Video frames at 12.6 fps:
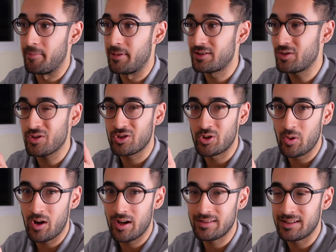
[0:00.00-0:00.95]
It's not too
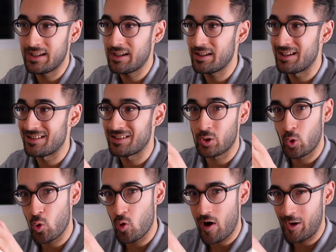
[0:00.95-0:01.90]
hard to hit, it's the
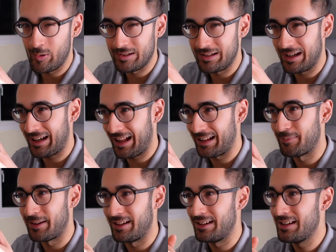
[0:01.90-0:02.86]
core hours that can
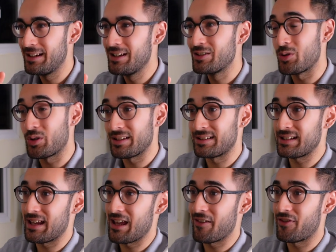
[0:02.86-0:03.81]
be. So you can
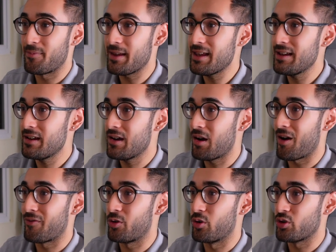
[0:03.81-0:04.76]
see here for me,
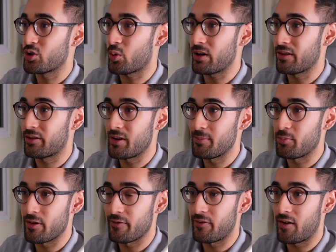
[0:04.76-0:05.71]
I've got
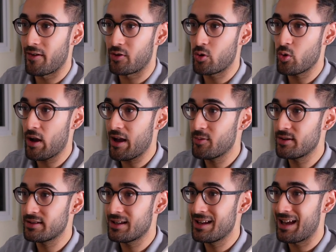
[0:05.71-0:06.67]
23.5 core
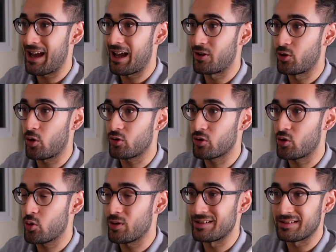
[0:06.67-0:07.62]
hours and
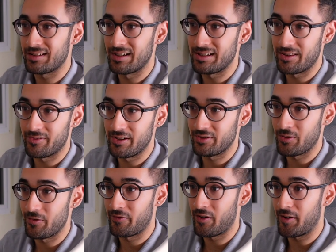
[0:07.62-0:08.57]
non-core is 33
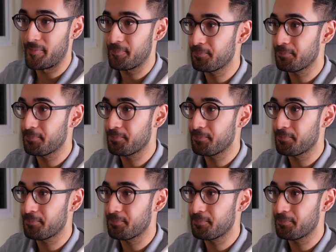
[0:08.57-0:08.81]
so far.